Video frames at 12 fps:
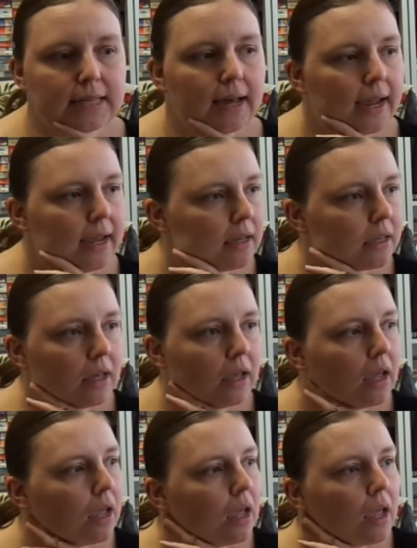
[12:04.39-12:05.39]
Like,
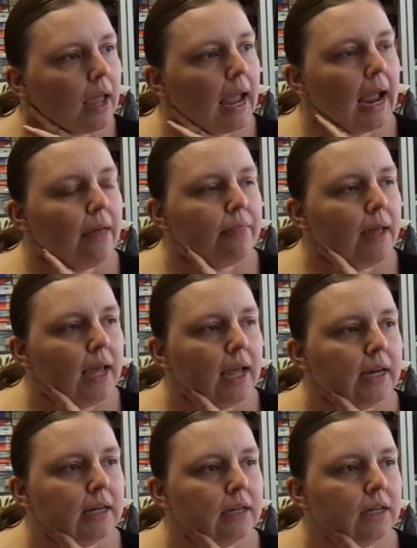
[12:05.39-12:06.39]
and
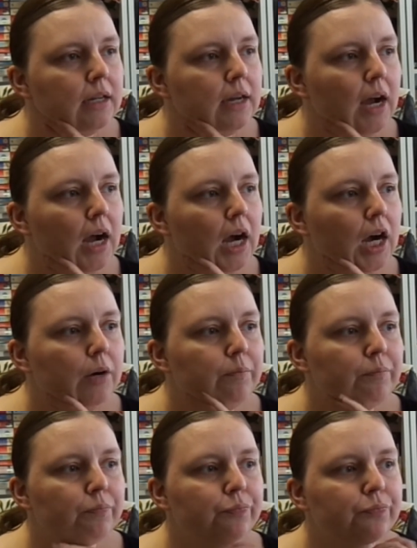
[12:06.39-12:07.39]

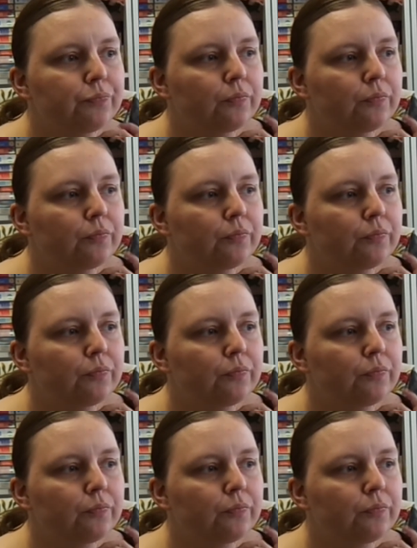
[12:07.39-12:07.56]
then,